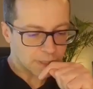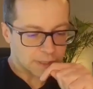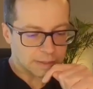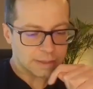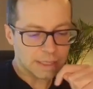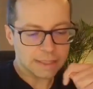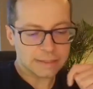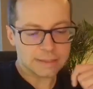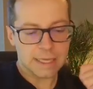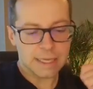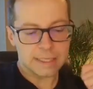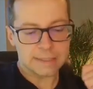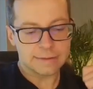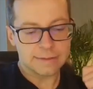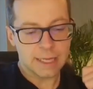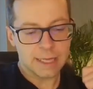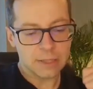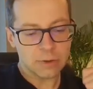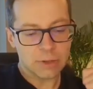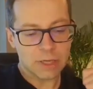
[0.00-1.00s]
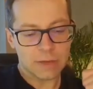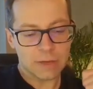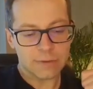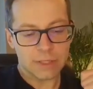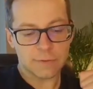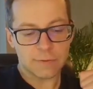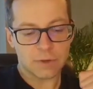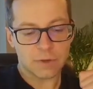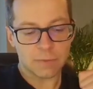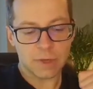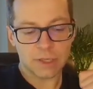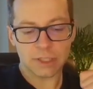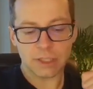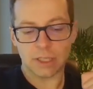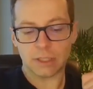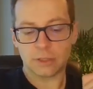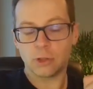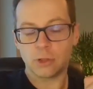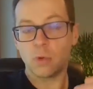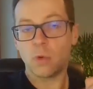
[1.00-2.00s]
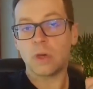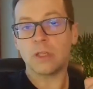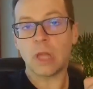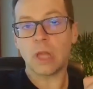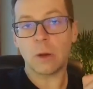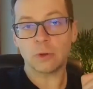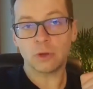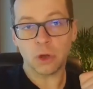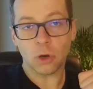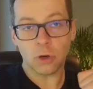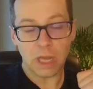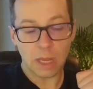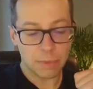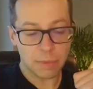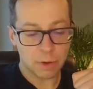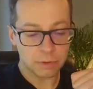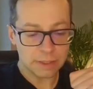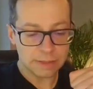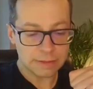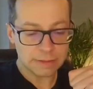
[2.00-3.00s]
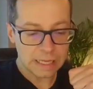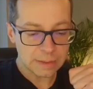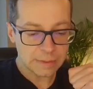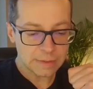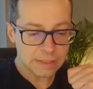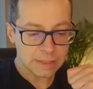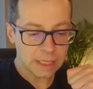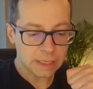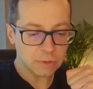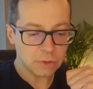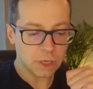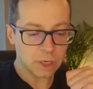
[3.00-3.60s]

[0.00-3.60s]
date, then you have the information that you will now talk about the timestamp.